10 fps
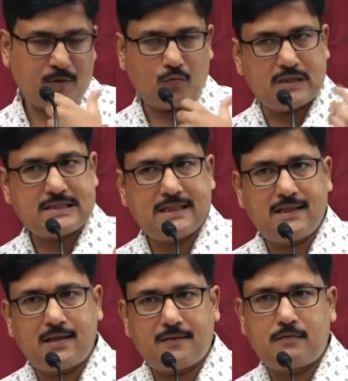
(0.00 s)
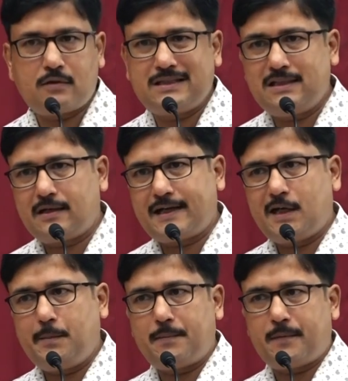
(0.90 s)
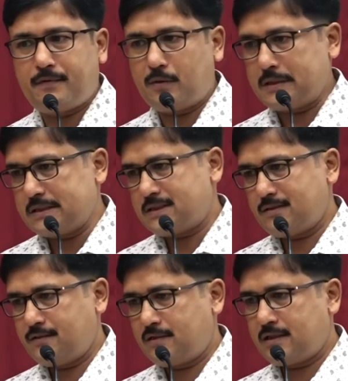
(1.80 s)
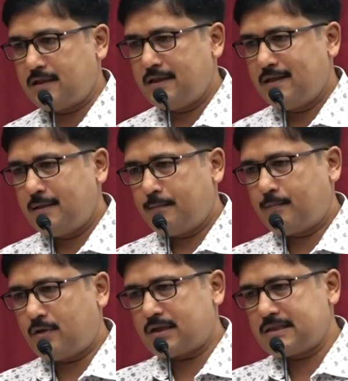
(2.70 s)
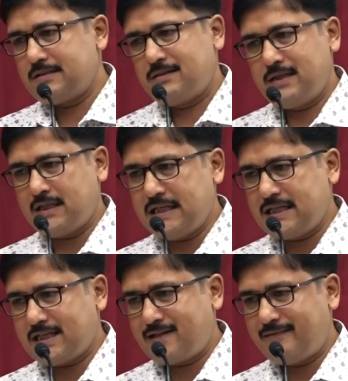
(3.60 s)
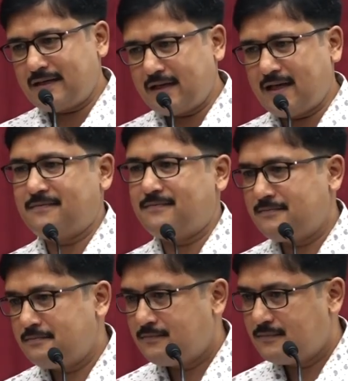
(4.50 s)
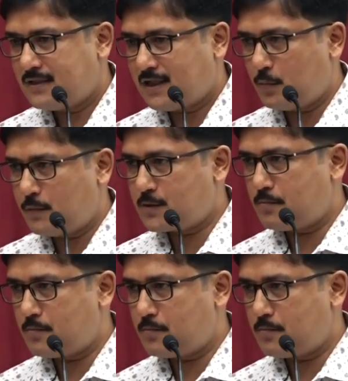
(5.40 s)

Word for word: One signal, of course, is our academic performance. Now you can plot a data-driven graph. How much